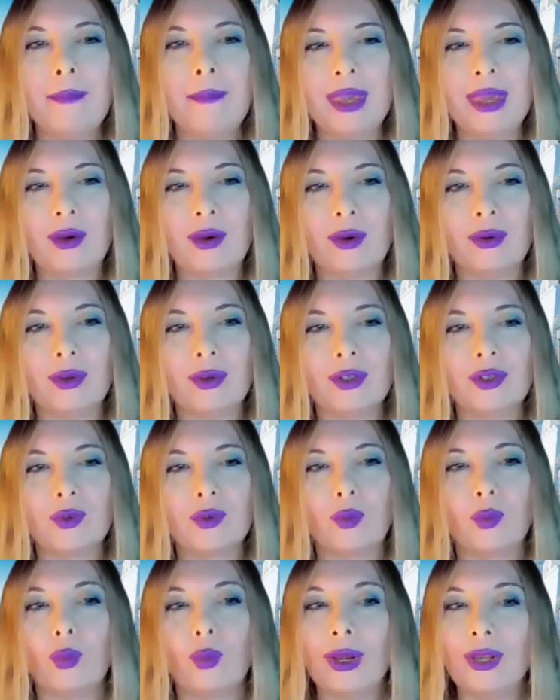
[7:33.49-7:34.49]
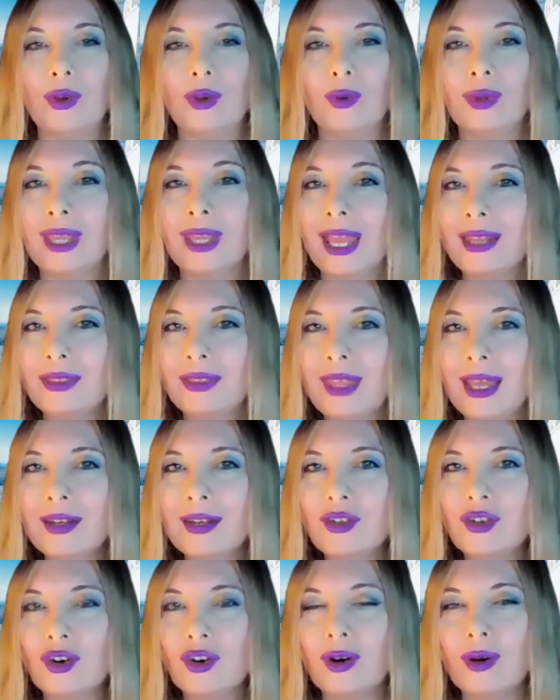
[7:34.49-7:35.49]
because when you get
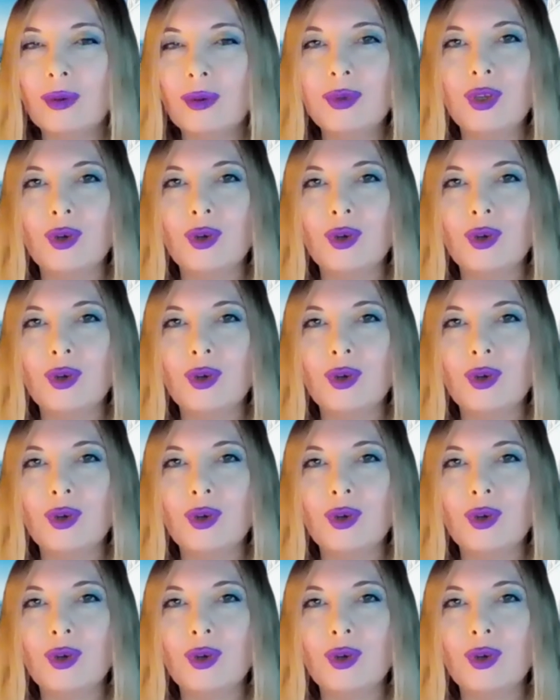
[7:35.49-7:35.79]
that job,